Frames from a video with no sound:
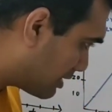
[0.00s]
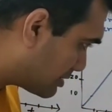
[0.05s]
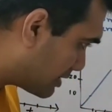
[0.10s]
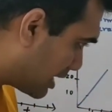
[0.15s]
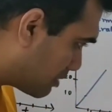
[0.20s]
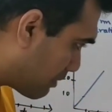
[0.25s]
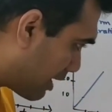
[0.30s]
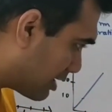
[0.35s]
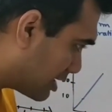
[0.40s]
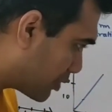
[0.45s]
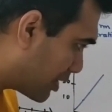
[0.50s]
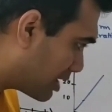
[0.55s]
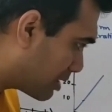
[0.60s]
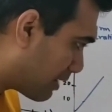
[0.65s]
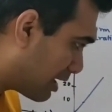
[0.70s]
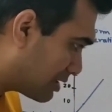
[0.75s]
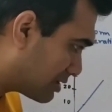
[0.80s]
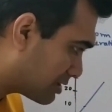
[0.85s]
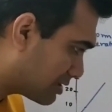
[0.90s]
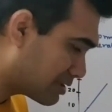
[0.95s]
10, minus 20,
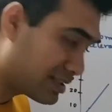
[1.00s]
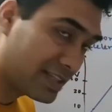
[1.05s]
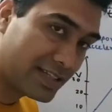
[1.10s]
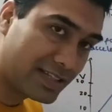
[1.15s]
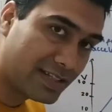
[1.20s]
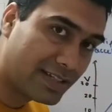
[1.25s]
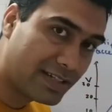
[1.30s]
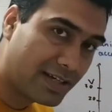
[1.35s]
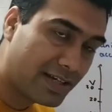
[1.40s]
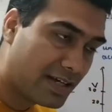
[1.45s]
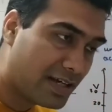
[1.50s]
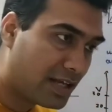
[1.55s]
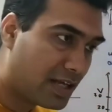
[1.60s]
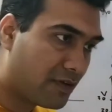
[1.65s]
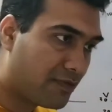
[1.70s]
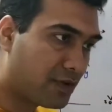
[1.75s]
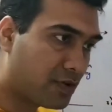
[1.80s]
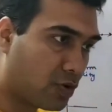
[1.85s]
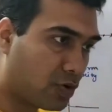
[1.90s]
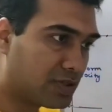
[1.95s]
minus 30,
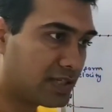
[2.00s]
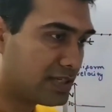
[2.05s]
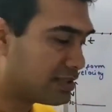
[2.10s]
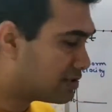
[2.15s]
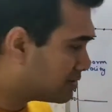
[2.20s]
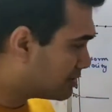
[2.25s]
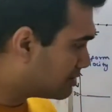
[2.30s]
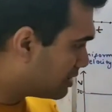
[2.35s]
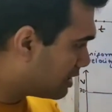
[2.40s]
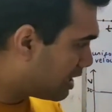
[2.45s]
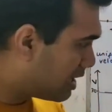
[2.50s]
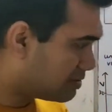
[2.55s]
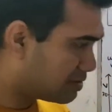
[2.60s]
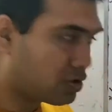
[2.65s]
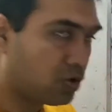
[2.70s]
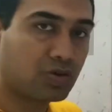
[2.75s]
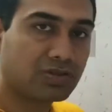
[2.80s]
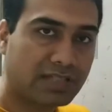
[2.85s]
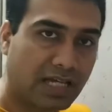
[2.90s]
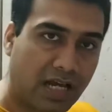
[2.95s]
if you notice, as it
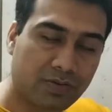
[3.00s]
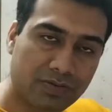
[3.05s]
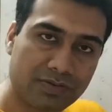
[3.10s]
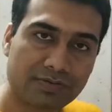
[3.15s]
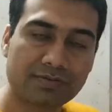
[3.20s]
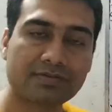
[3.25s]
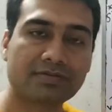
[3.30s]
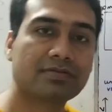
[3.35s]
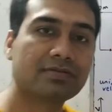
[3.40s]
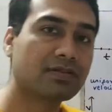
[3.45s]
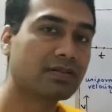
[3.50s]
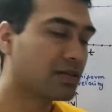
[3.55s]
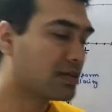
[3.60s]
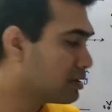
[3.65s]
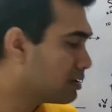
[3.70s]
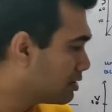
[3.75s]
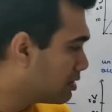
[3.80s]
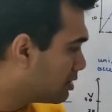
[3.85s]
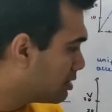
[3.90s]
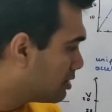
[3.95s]
goes down,
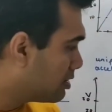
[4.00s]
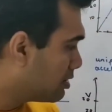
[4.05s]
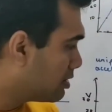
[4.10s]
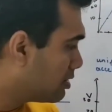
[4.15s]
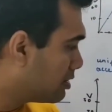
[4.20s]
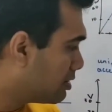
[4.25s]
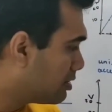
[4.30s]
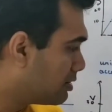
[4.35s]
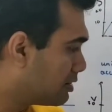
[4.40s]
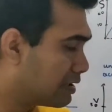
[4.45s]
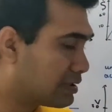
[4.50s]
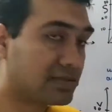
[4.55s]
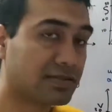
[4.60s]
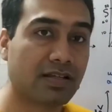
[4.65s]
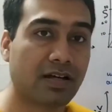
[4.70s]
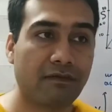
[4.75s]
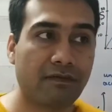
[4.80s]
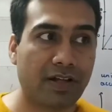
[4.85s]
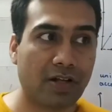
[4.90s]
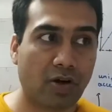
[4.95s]
its
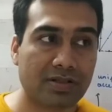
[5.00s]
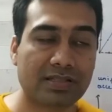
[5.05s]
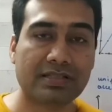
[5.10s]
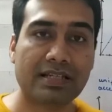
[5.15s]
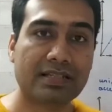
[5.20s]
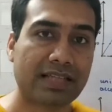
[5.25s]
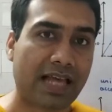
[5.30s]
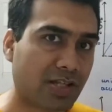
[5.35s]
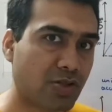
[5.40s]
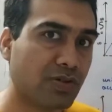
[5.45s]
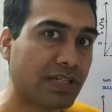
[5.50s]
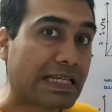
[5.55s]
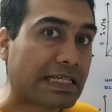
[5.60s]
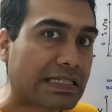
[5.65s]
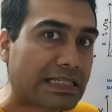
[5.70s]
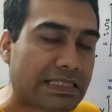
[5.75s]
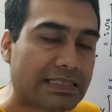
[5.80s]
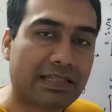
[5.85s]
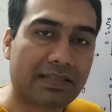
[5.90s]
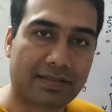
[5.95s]
velocity is actually
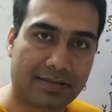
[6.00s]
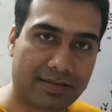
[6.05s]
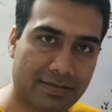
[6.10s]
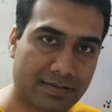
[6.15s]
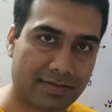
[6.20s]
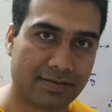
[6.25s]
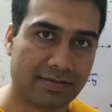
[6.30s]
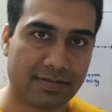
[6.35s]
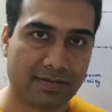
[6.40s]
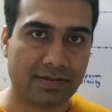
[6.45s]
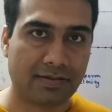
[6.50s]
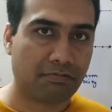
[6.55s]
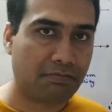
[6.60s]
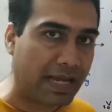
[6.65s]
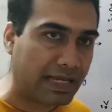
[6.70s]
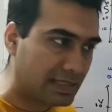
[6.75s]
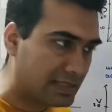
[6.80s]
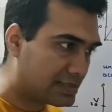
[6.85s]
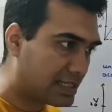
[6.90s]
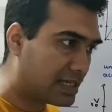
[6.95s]
increasing.
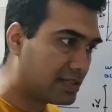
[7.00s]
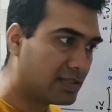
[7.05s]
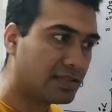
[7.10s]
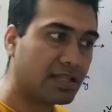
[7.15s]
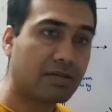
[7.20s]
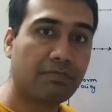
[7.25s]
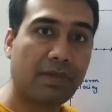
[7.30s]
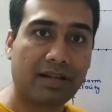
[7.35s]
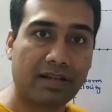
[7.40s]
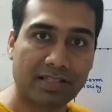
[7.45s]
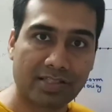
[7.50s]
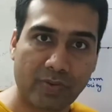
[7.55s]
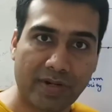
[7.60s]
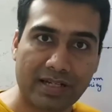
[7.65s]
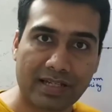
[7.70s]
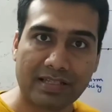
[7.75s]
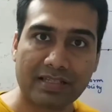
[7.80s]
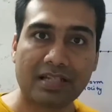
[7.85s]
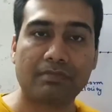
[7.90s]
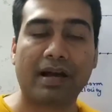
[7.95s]
Minus 10, then minus
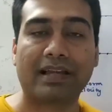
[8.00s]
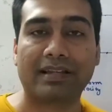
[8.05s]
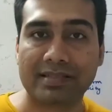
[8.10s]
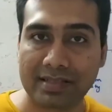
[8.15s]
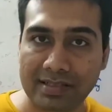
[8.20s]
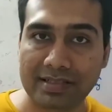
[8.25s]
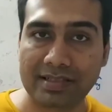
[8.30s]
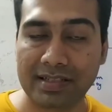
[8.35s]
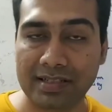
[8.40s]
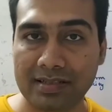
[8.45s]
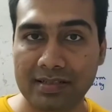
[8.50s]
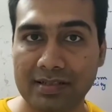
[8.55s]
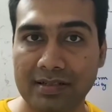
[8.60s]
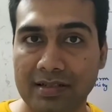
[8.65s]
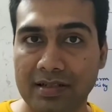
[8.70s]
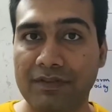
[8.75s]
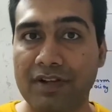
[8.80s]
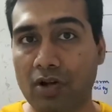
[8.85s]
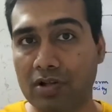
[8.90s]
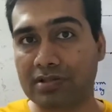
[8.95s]
20, then minus 30.
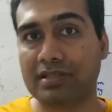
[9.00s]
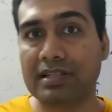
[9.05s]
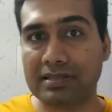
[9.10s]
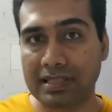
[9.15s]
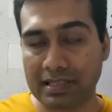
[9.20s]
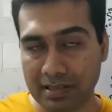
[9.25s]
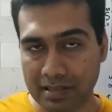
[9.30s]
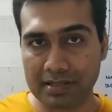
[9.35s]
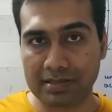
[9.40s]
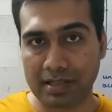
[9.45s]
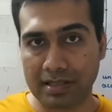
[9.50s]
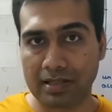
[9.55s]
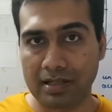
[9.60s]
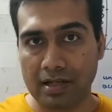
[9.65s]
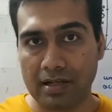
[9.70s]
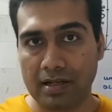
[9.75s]
Velocity is increasing.